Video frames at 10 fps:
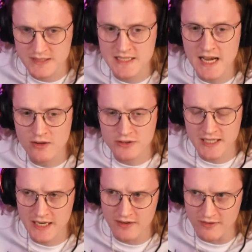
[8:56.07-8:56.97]

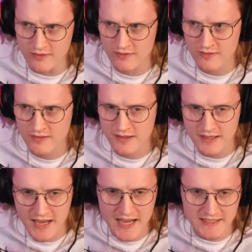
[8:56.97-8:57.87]
Telltale.
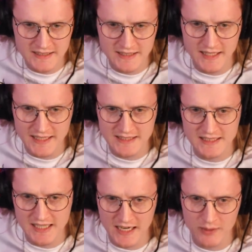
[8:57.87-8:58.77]
Yes, that's
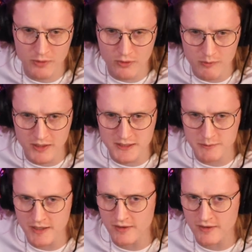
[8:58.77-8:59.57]
exactly what it reminds me of.